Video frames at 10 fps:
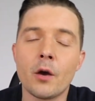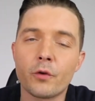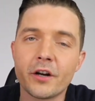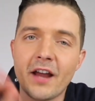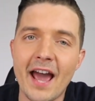
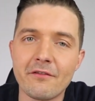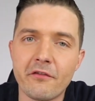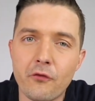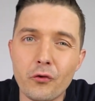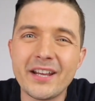We're going to have a
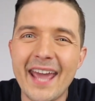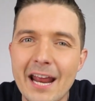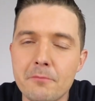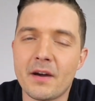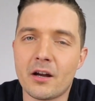
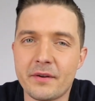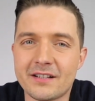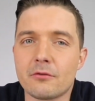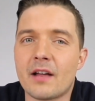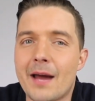48
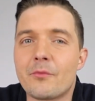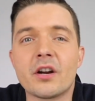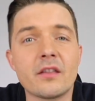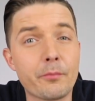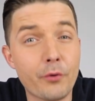megapixel camera
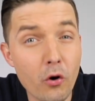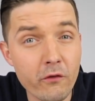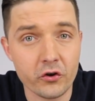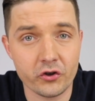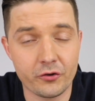in the Pro
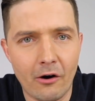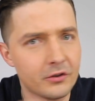version.